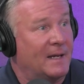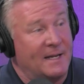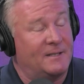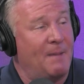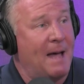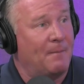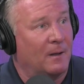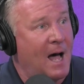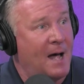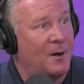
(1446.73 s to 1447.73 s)
is Matt
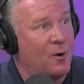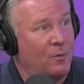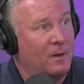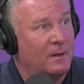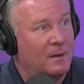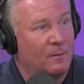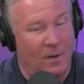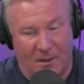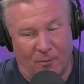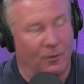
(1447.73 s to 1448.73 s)
Milano,
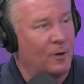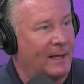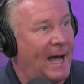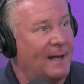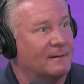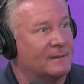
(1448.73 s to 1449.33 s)
when you look at